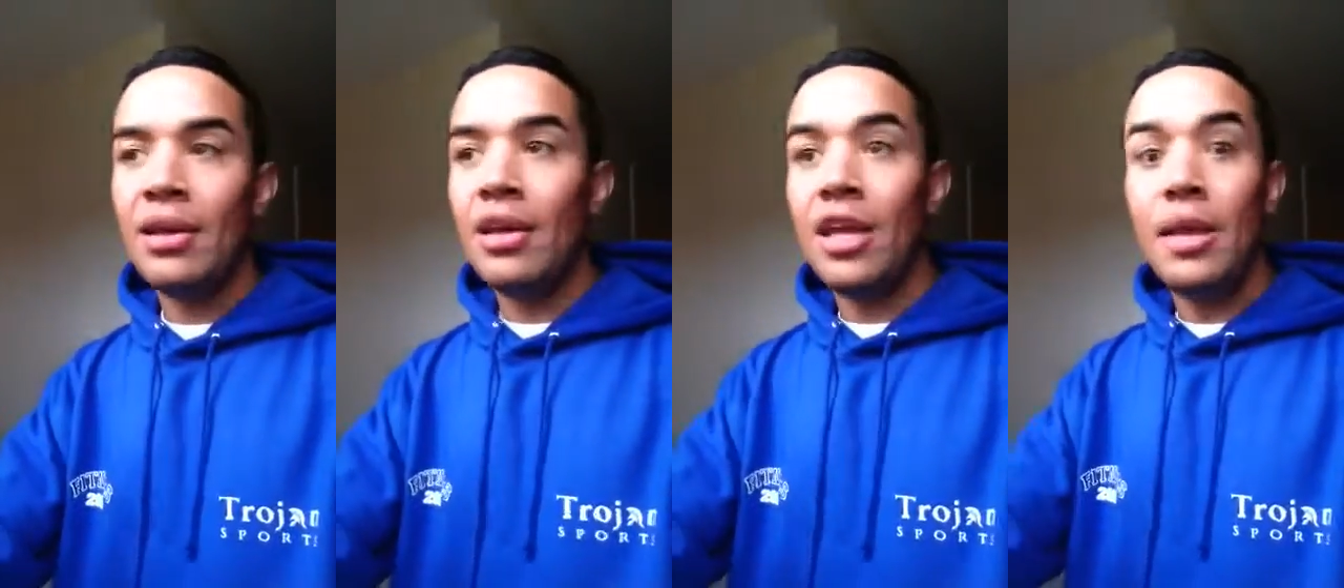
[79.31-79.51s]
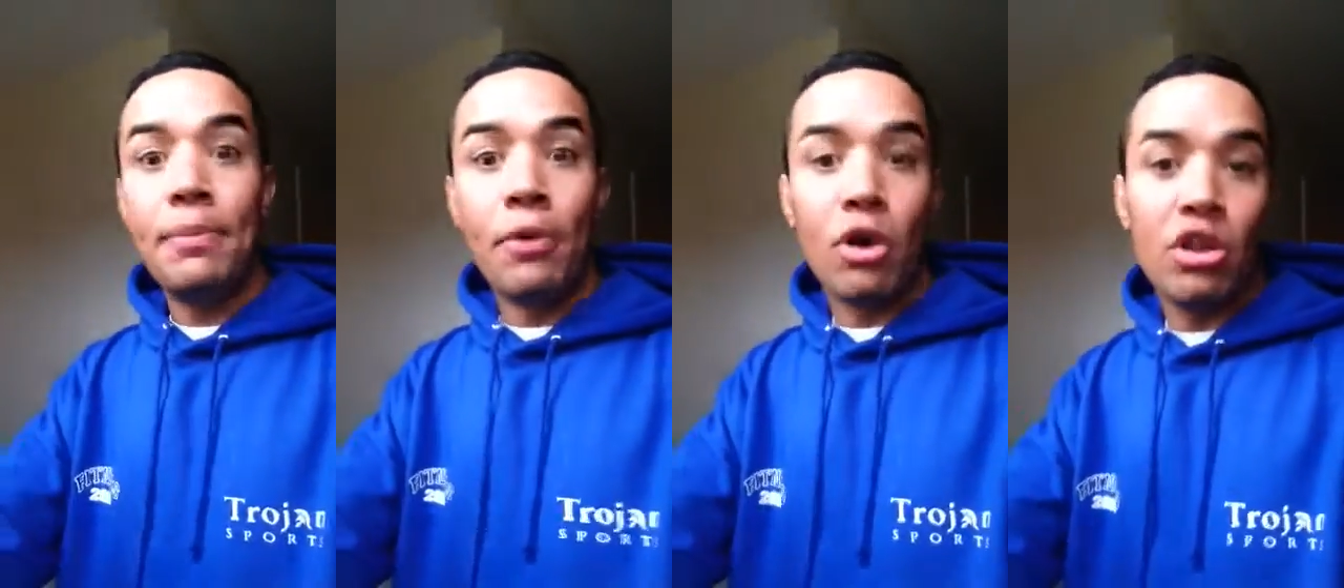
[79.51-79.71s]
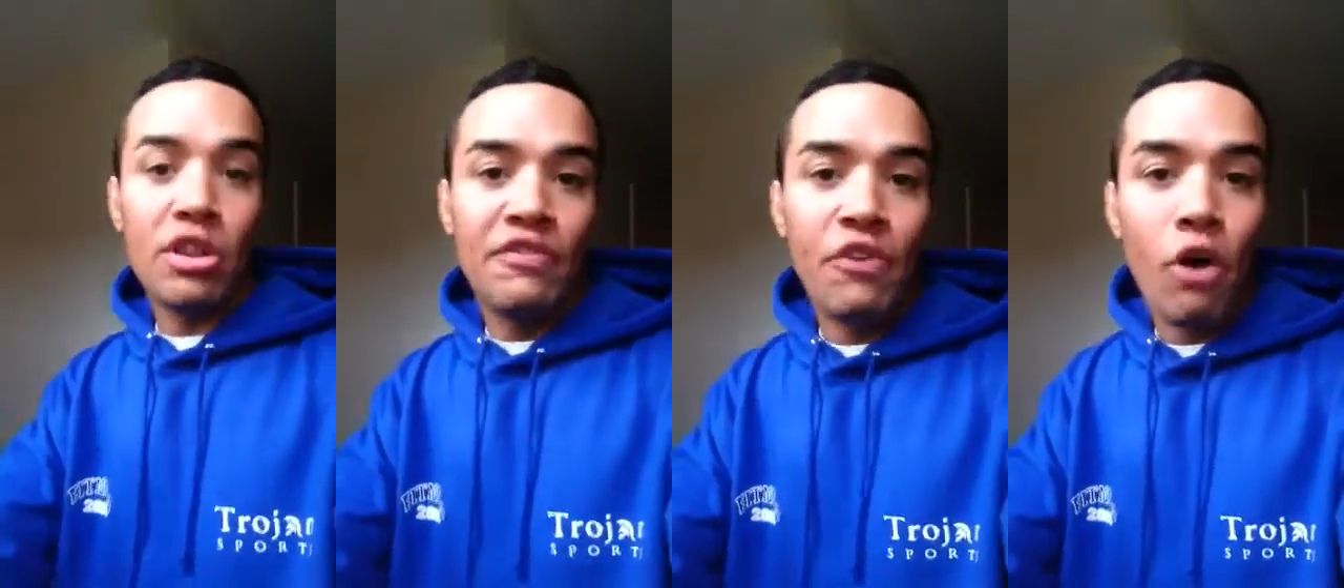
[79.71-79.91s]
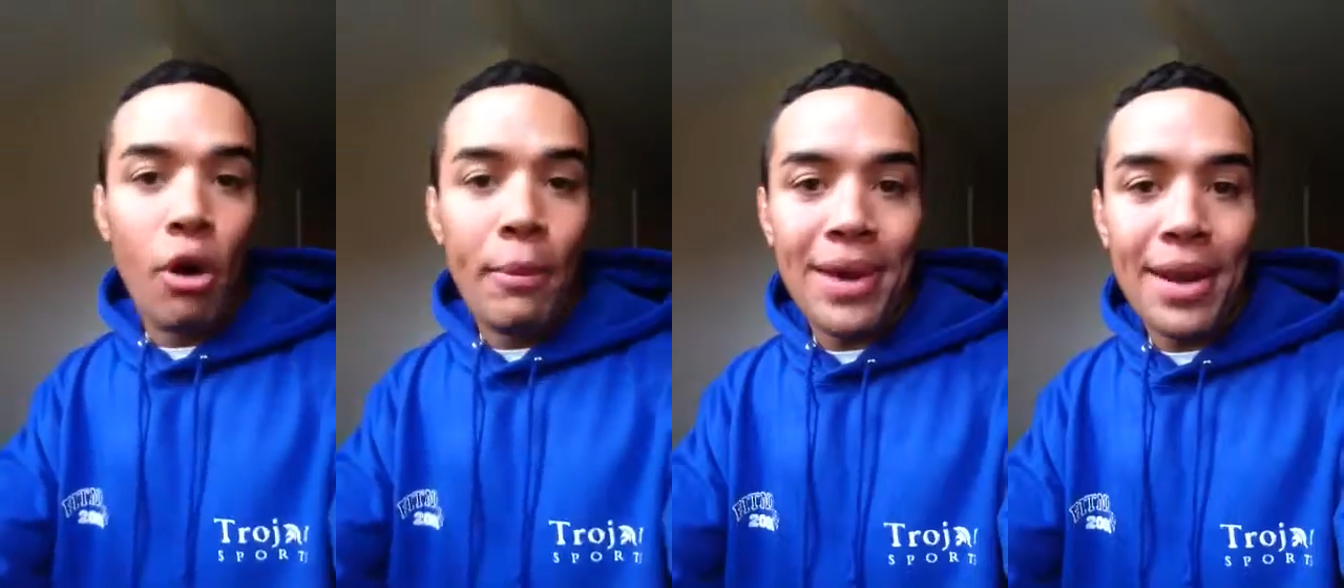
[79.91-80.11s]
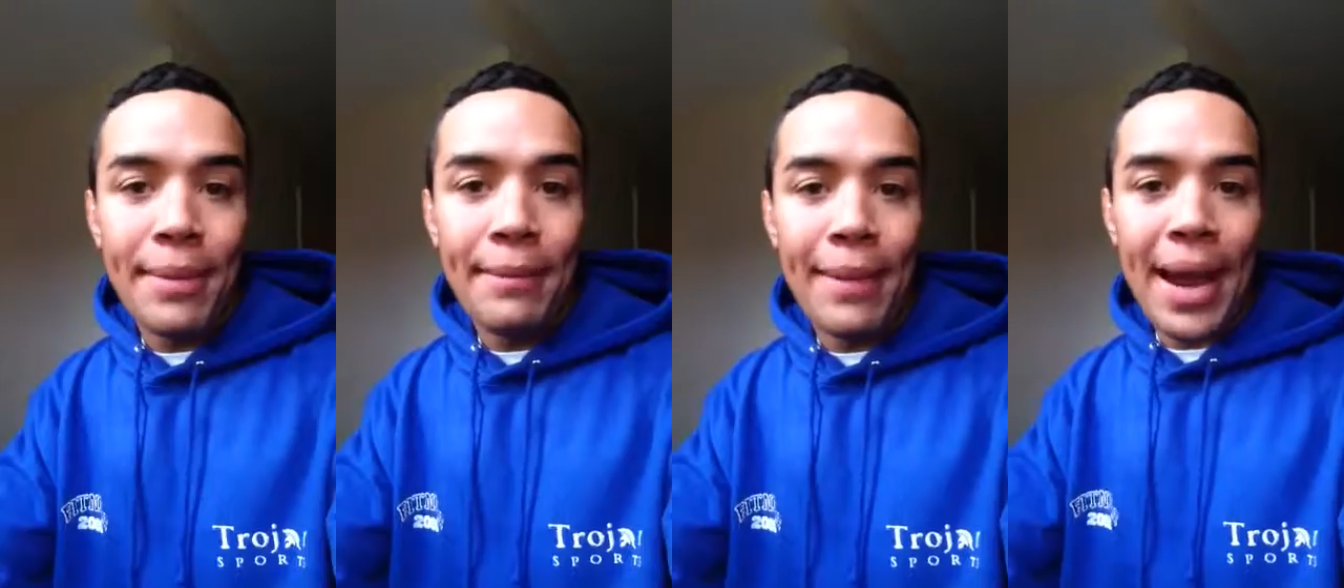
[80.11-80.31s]
He broke the 4
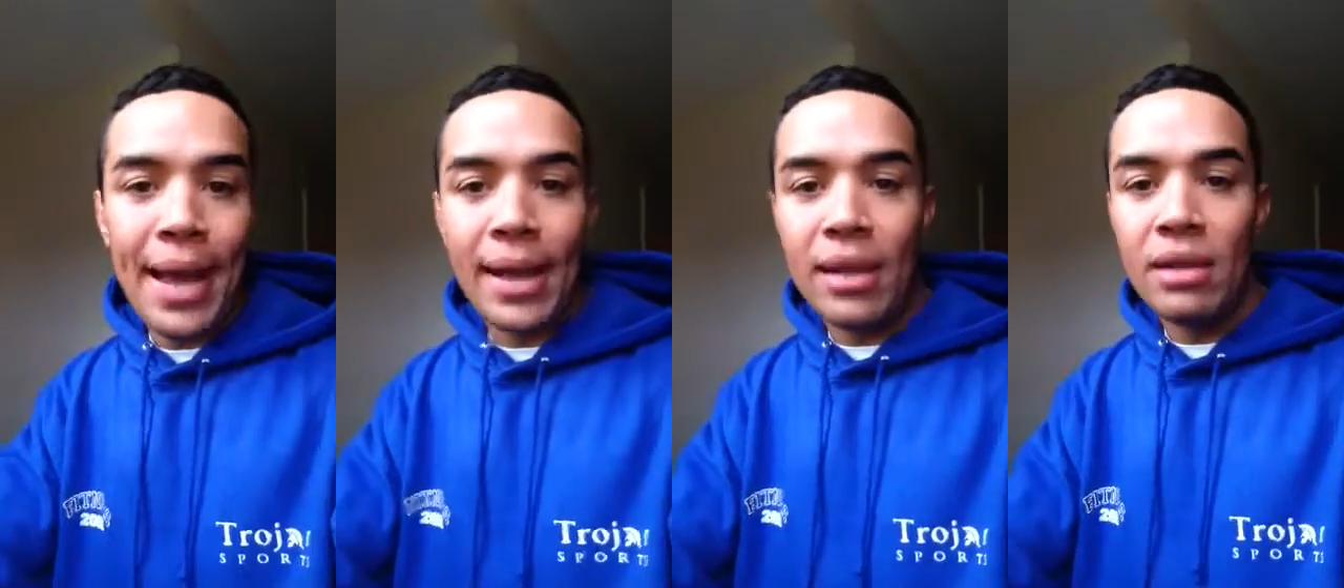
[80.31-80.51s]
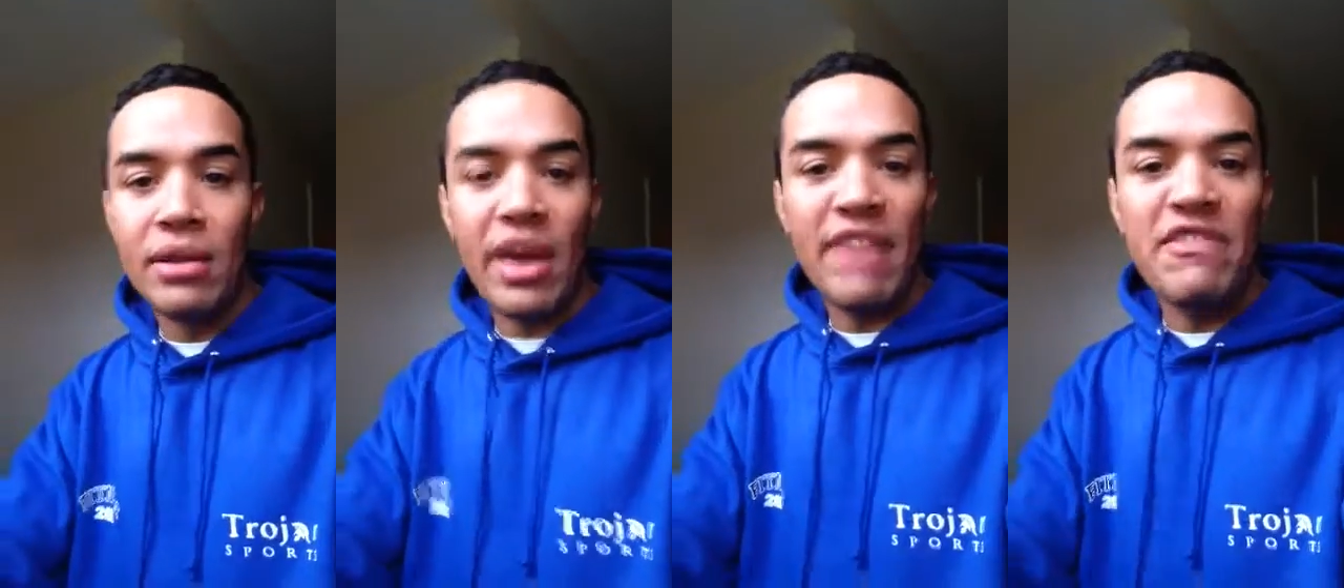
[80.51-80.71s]
minute mile.